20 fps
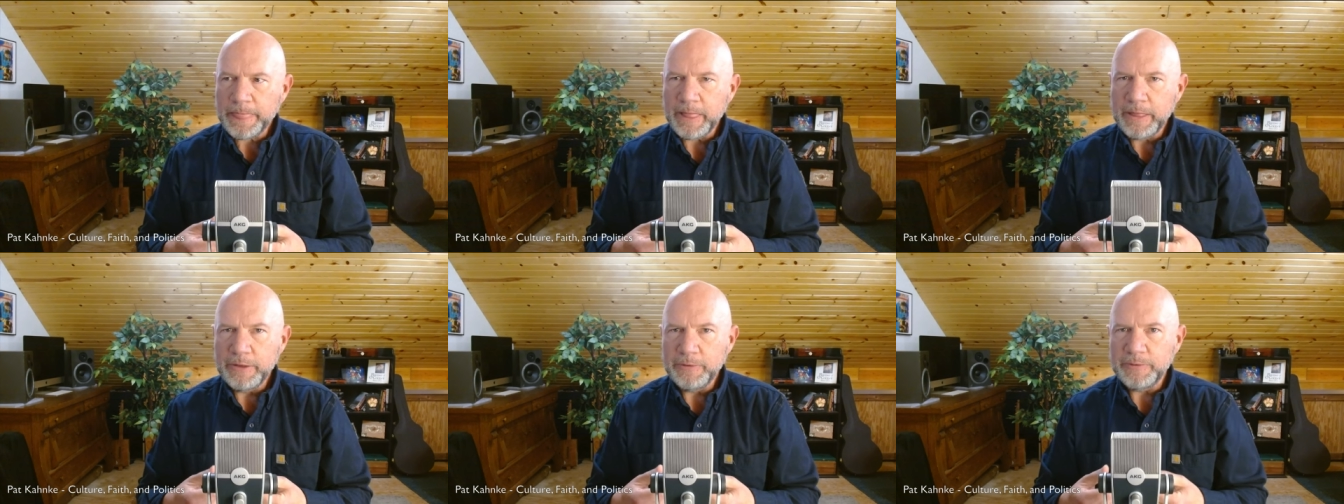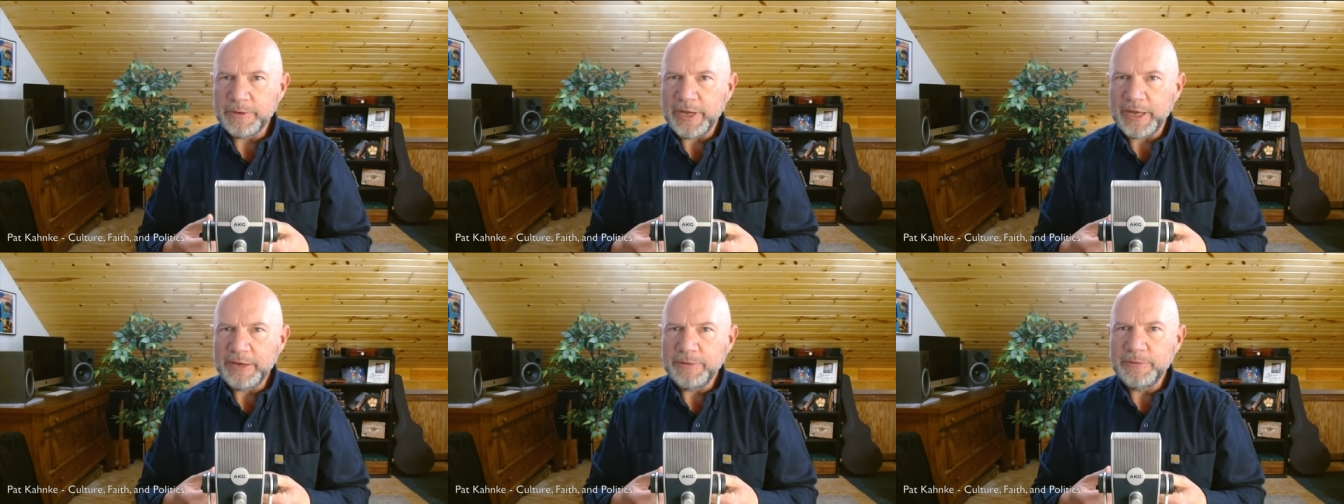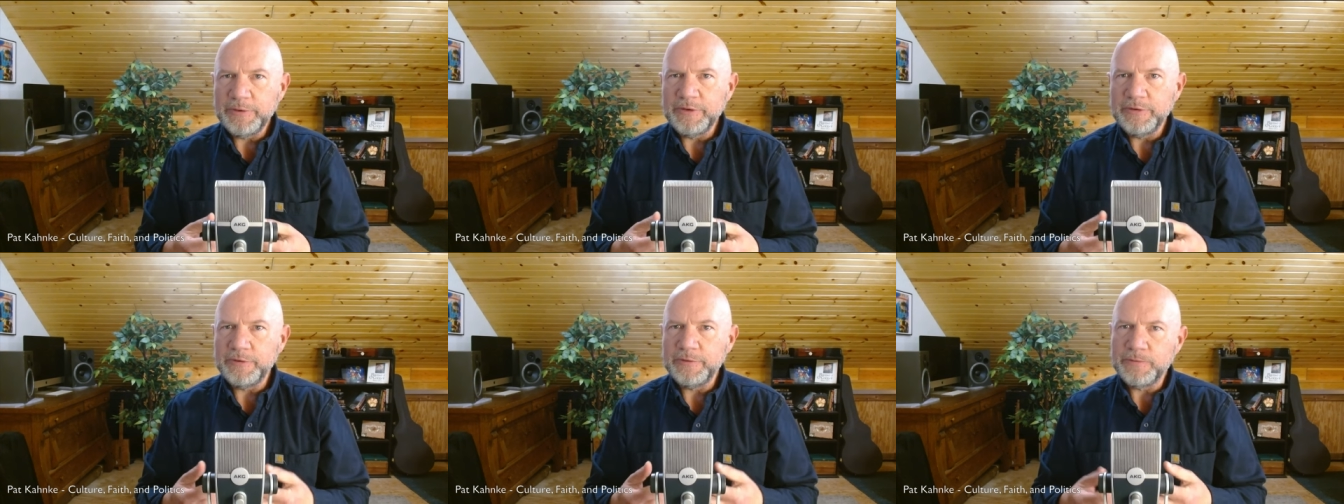when I
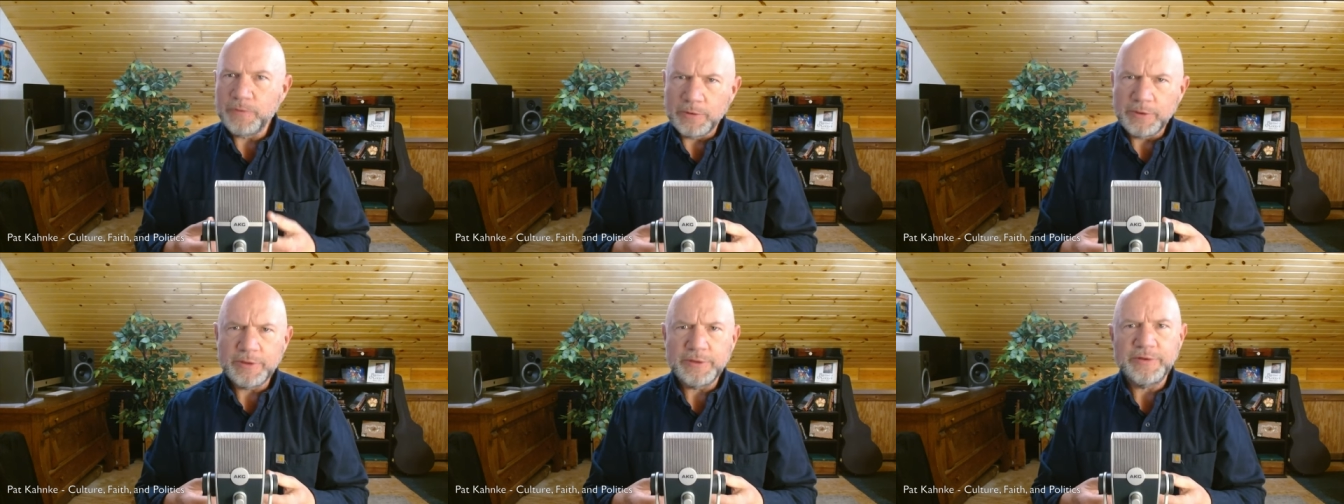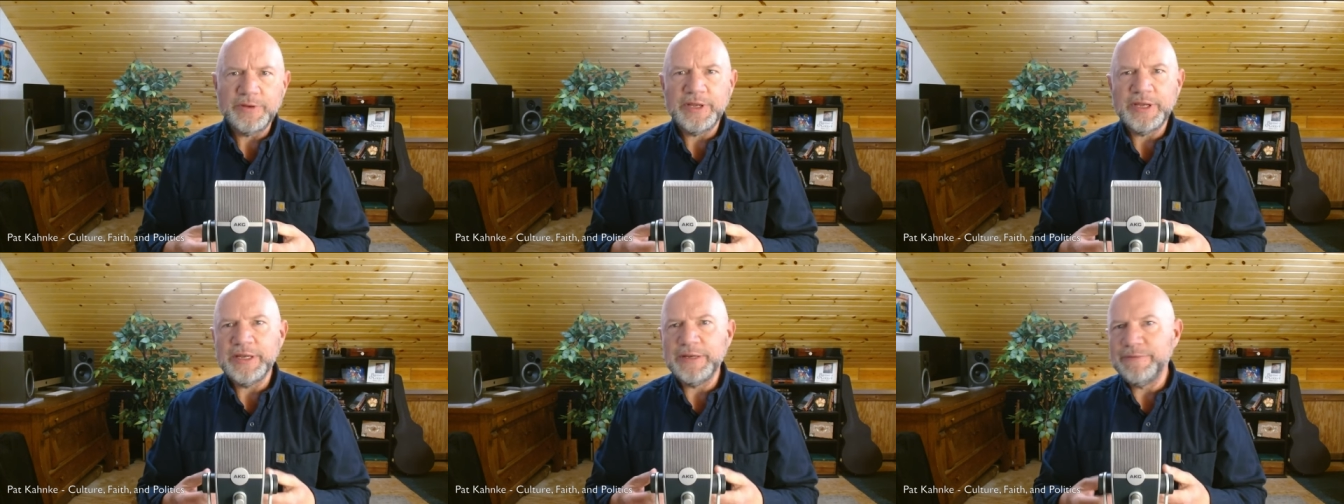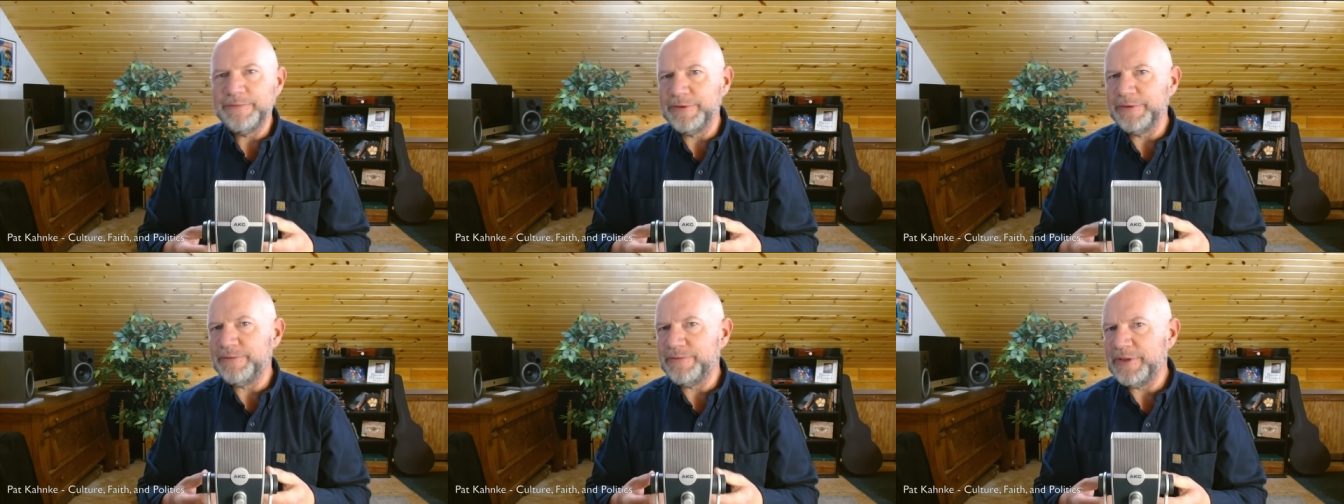was 14,
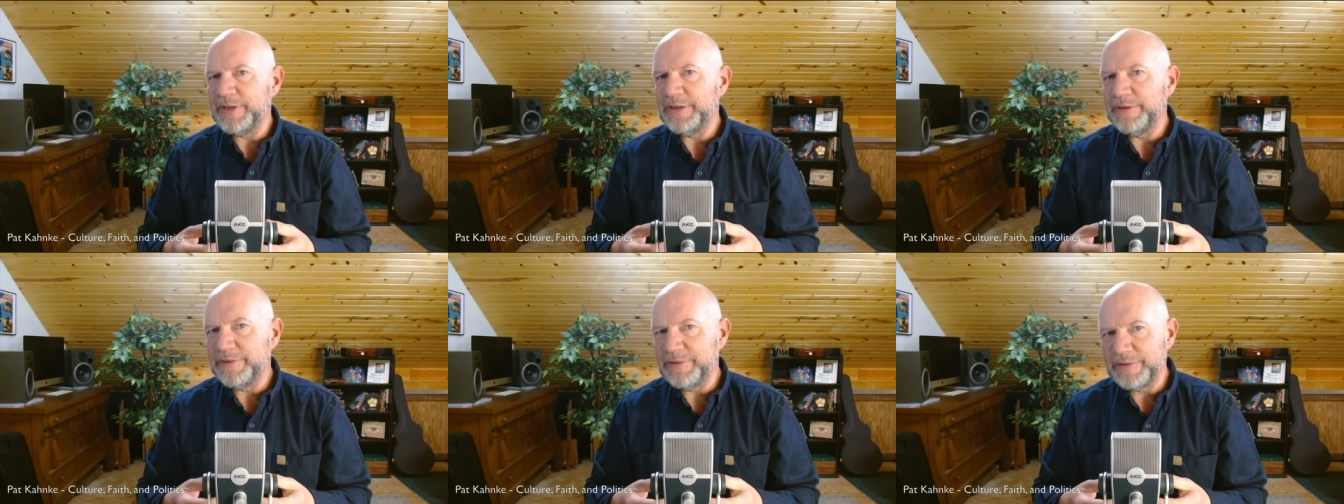15,